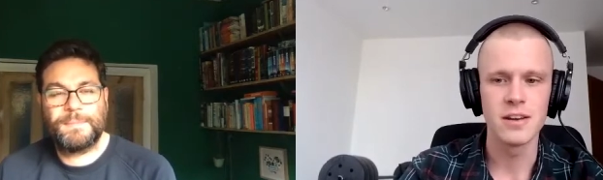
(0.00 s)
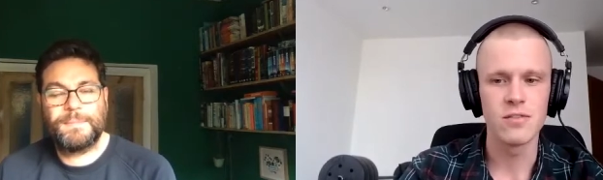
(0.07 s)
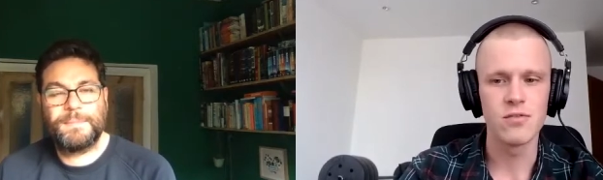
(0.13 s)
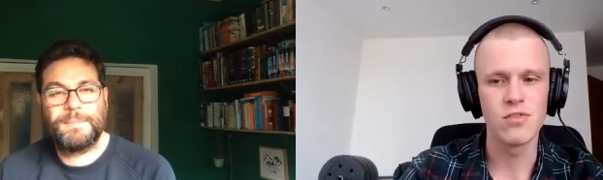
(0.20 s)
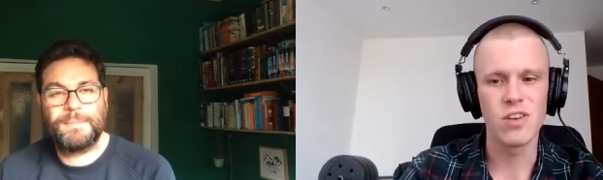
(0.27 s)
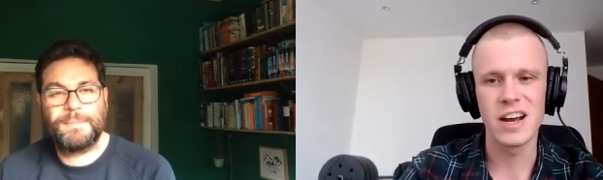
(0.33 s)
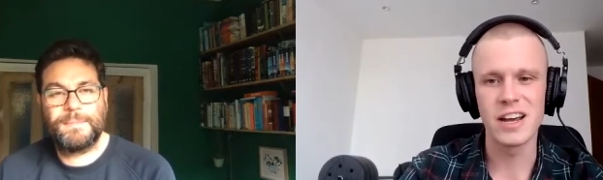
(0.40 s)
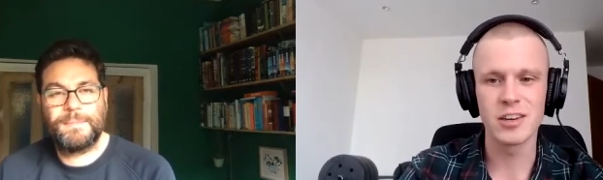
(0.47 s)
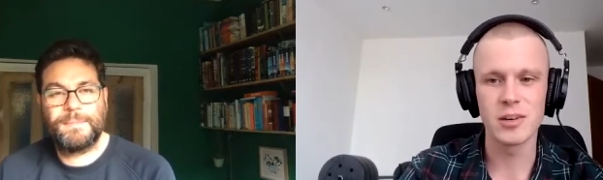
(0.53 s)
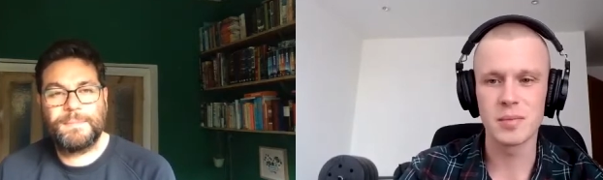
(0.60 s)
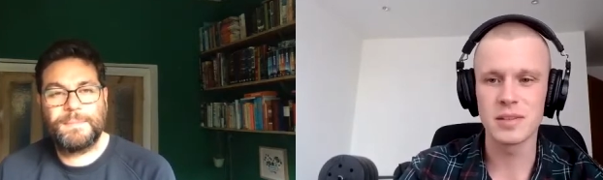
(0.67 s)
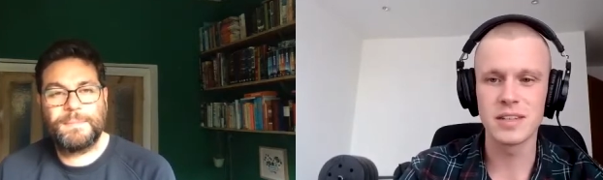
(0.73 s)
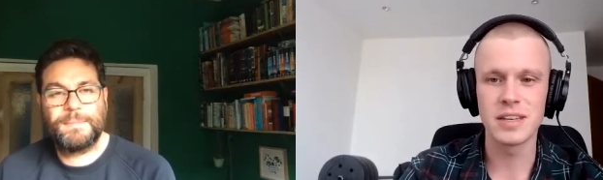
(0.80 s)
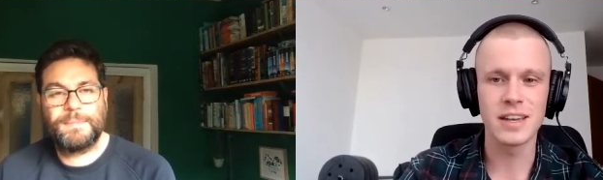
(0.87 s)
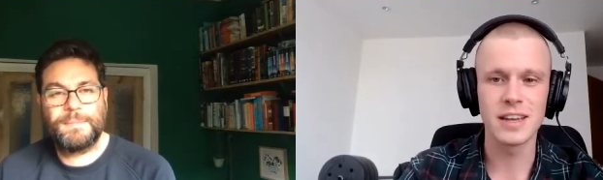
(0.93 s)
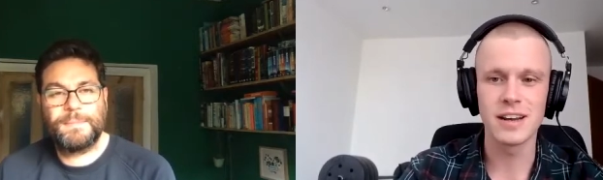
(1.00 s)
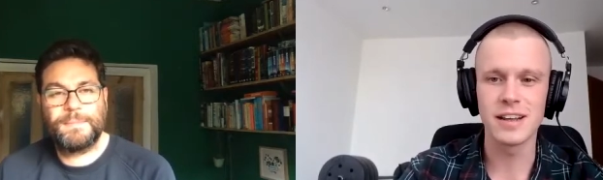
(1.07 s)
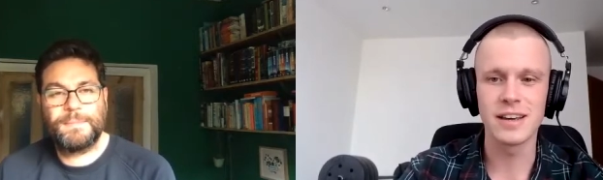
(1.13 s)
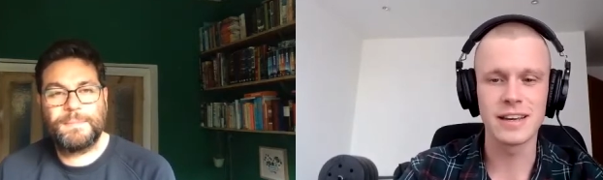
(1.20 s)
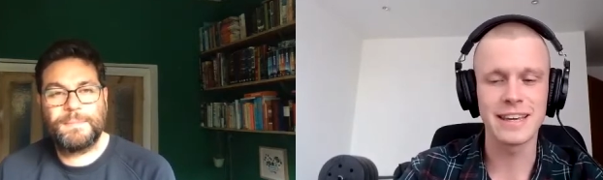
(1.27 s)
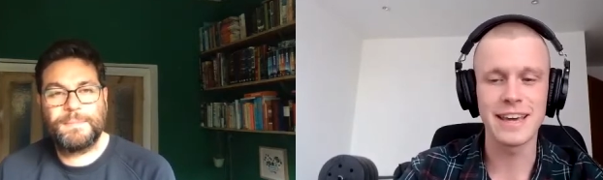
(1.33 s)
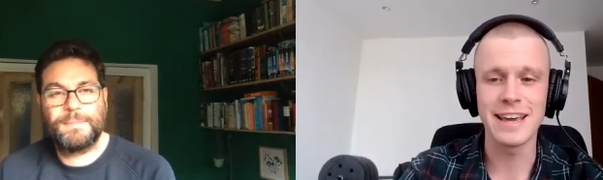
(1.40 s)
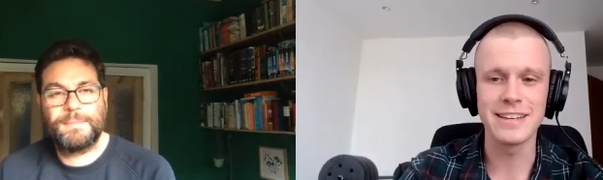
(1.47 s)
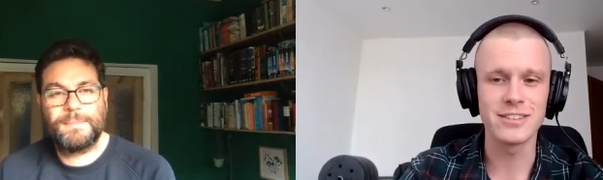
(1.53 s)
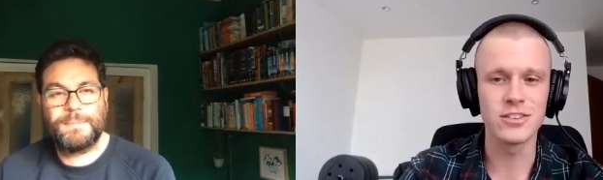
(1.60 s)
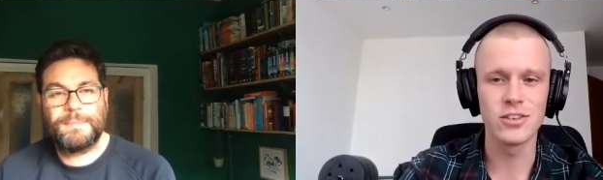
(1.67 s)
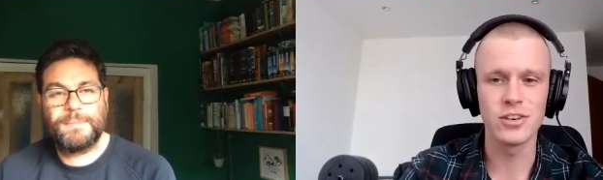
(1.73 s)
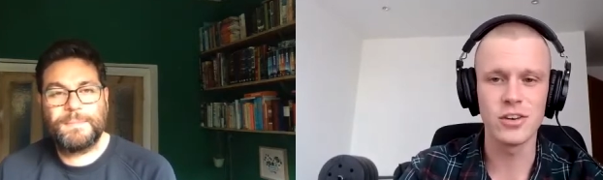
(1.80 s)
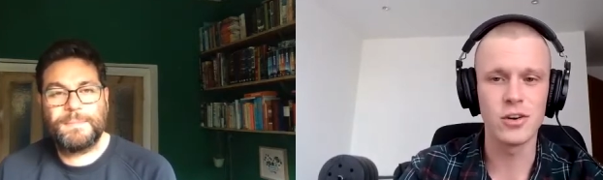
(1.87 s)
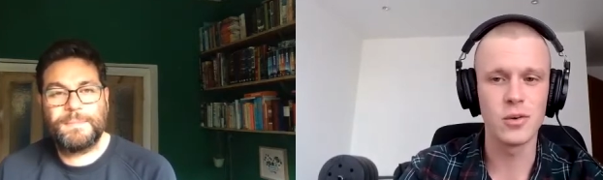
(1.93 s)
Speaker 1: writing a particular case
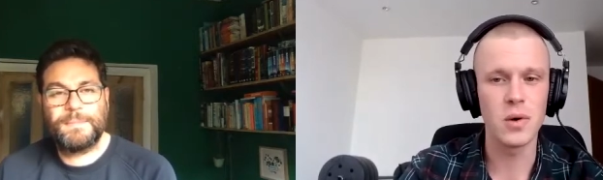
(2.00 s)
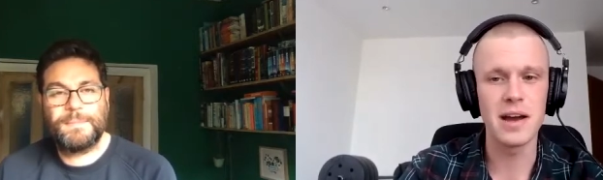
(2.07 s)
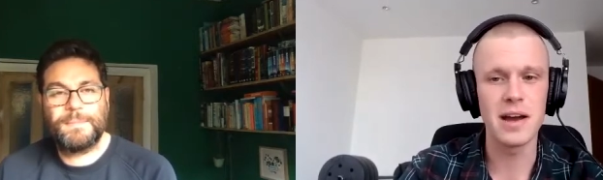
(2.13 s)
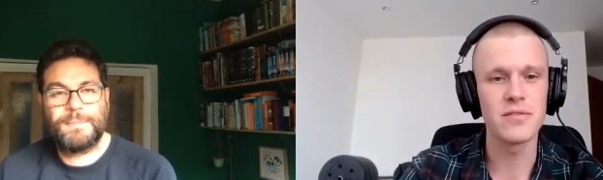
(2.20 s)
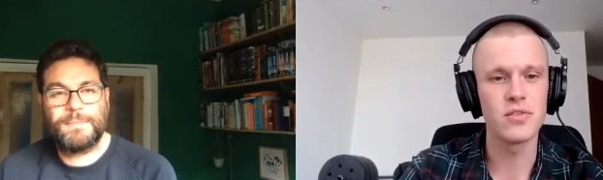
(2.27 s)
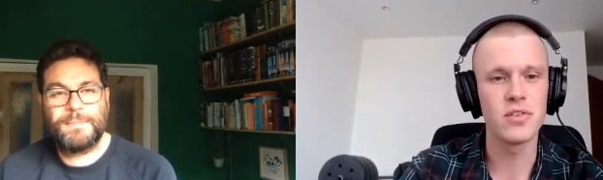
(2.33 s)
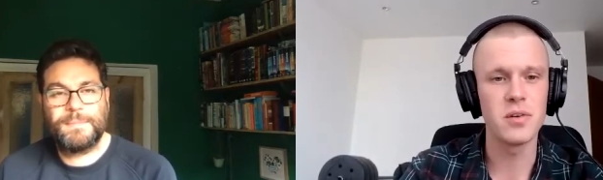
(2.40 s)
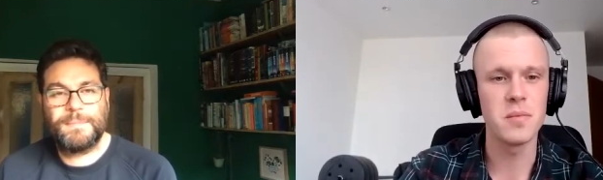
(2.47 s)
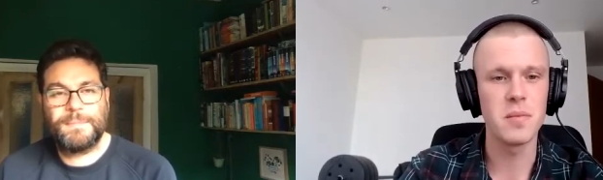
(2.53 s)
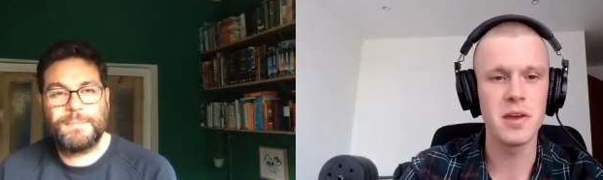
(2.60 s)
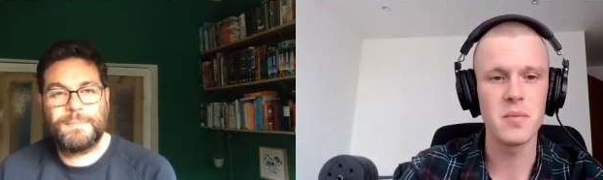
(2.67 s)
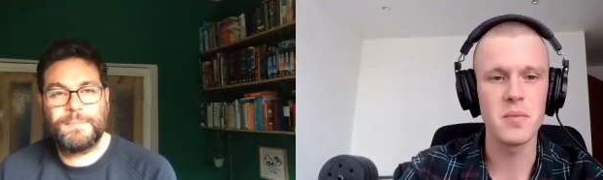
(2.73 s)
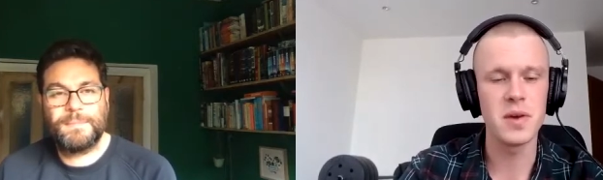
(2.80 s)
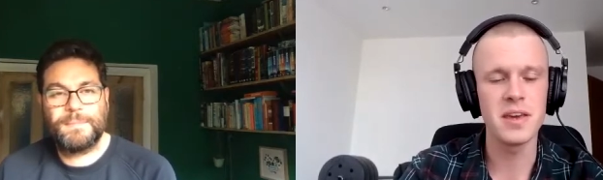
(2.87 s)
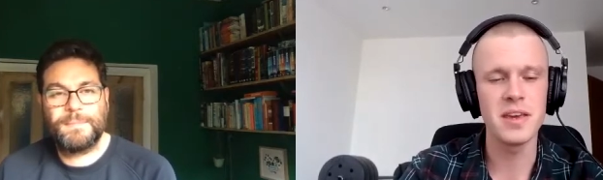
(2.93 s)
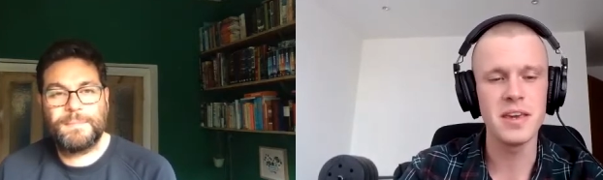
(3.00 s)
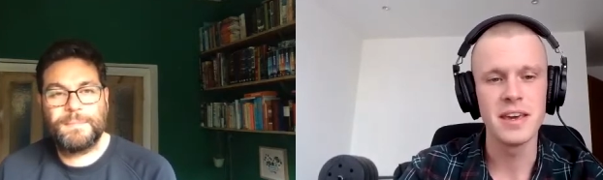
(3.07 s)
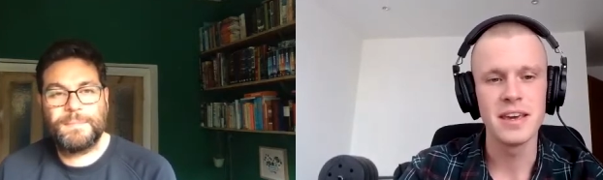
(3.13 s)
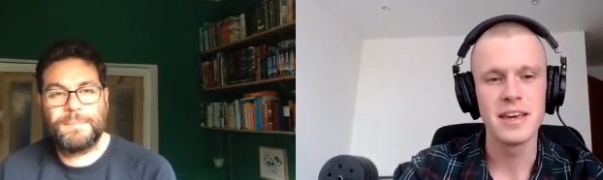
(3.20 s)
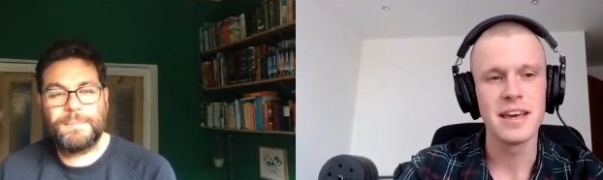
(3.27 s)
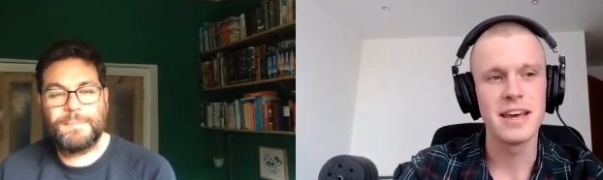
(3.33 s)
study or whatever it may be,